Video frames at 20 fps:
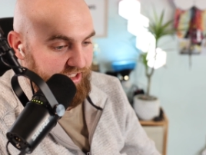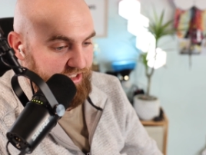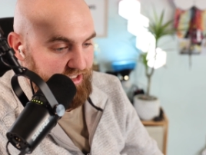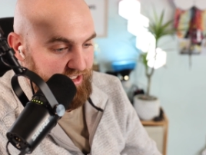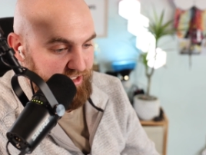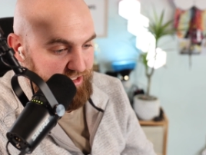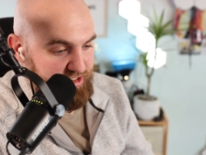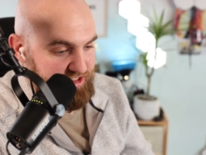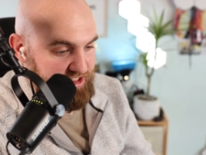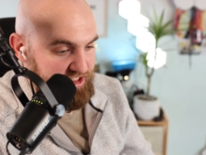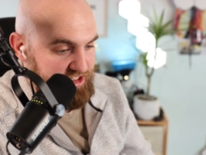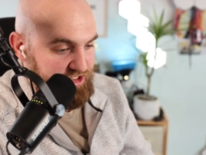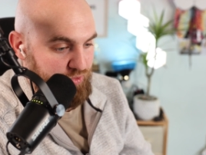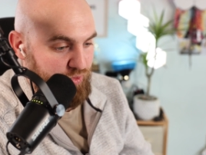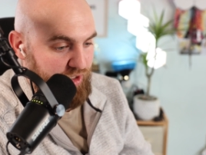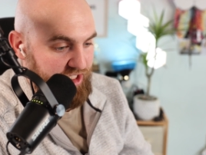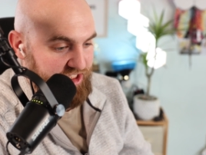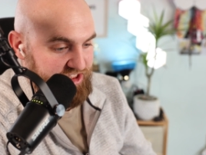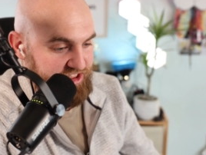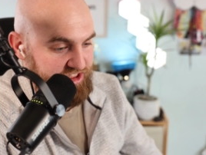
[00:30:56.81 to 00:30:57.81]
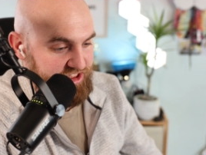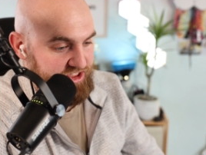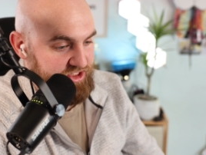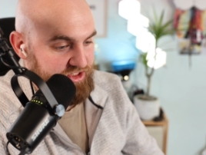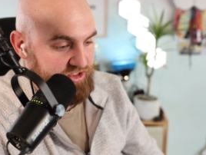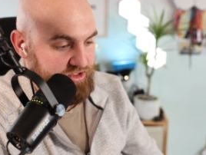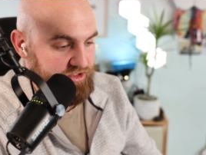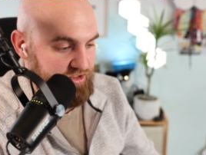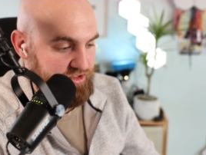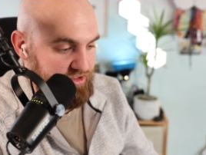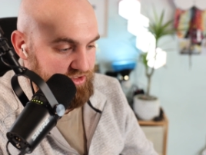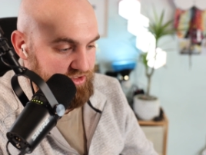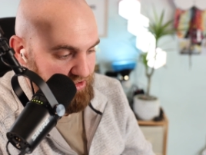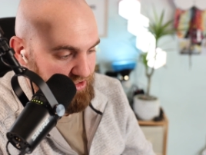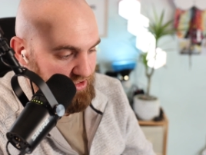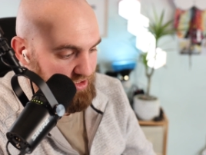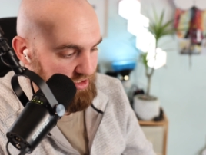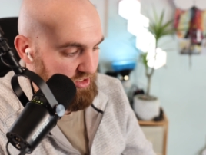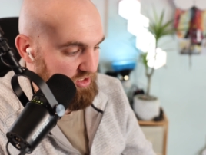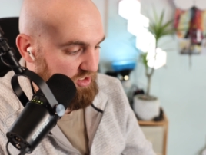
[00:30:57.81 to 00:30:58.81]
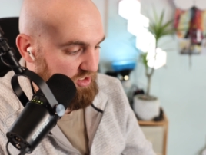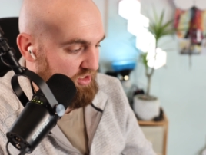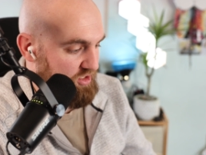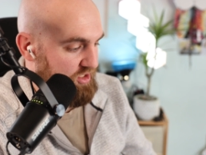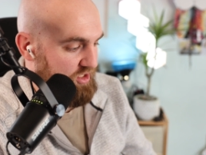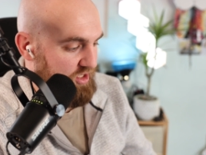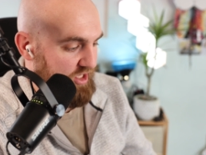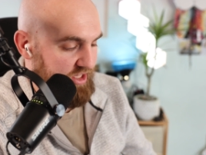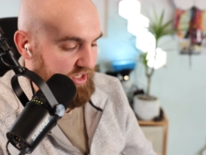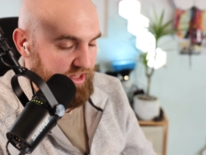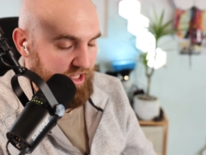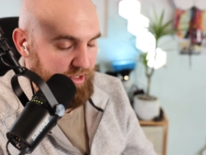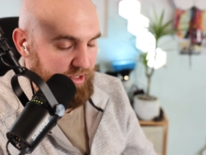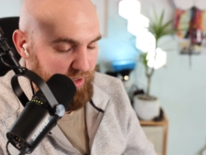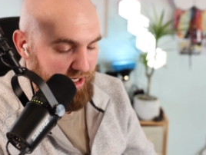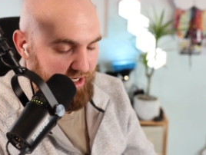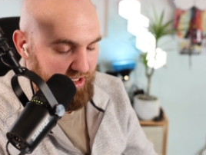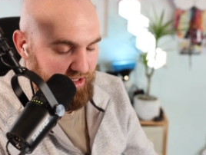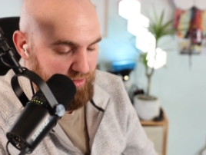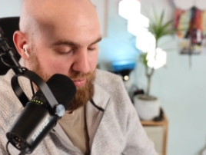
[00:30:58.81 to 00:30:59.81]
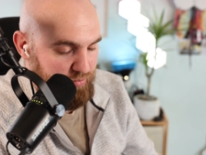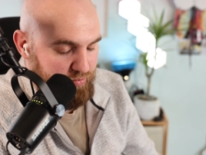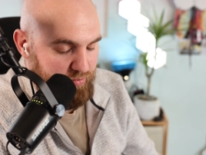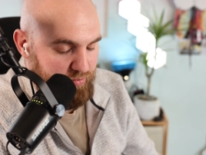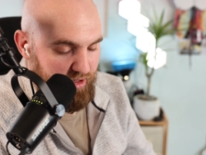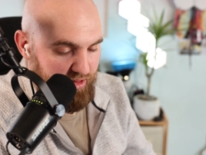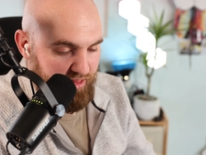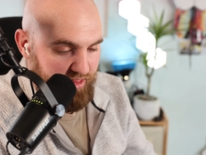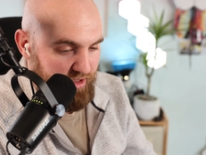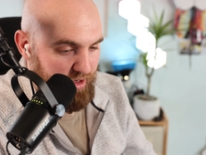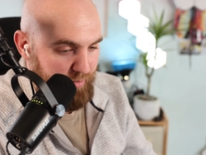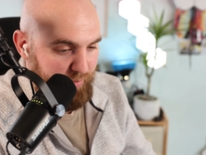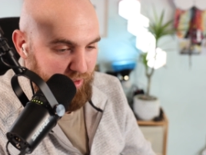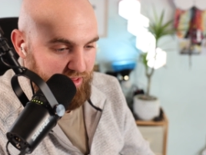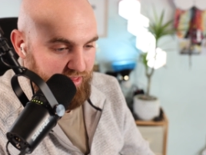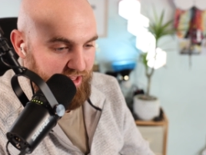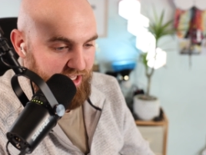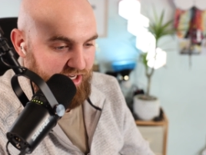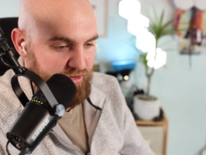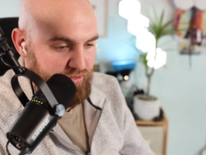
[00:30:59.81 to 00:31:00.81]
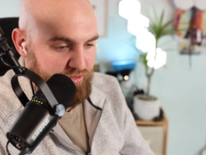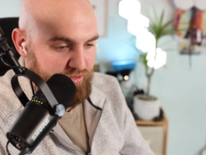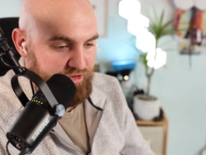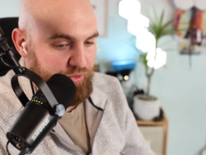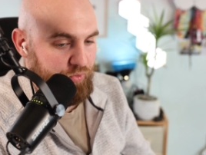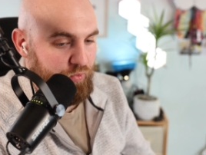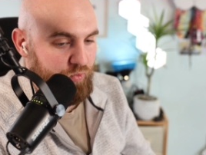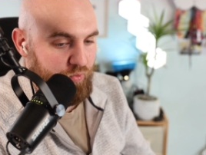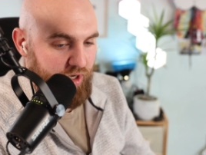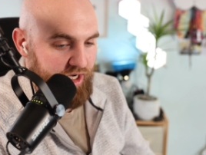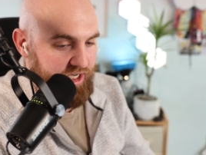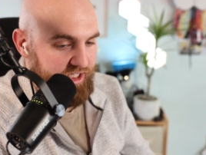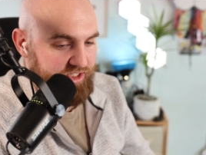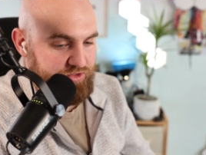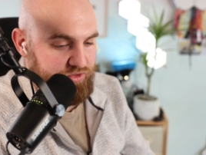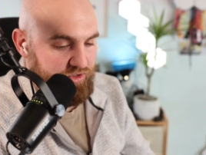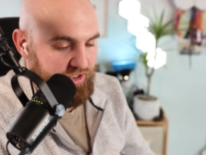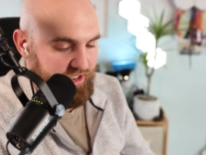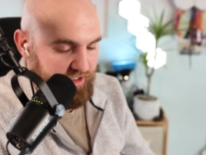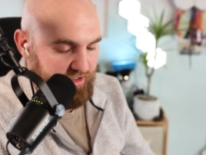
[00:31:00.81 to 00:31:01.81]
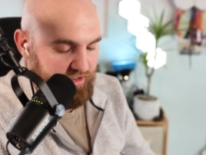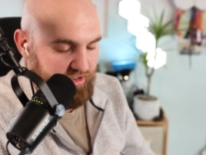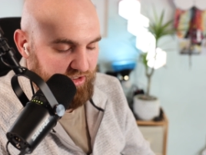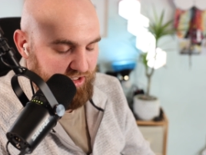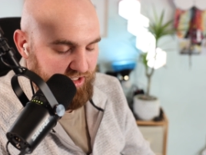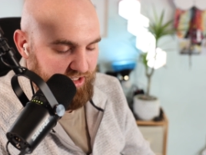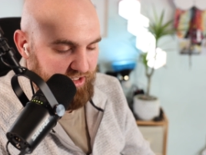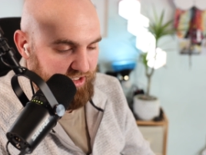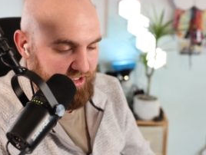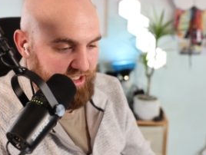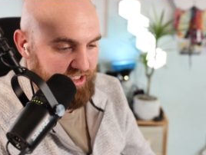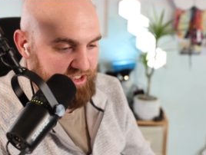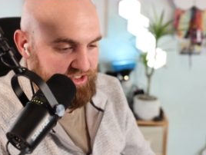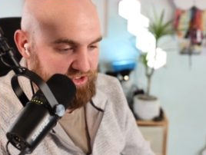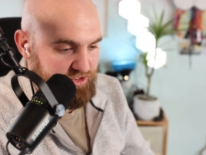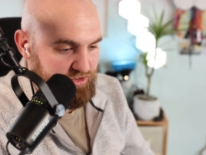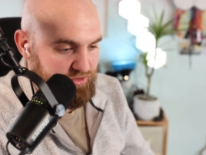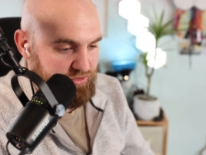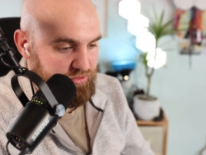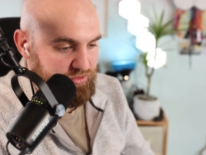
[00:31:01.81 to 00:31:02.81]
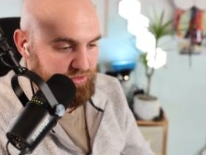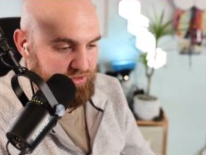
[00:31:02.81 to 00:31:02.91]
in a situation like they might, the, the, I mean, they don't do weddings regularly. The guests don't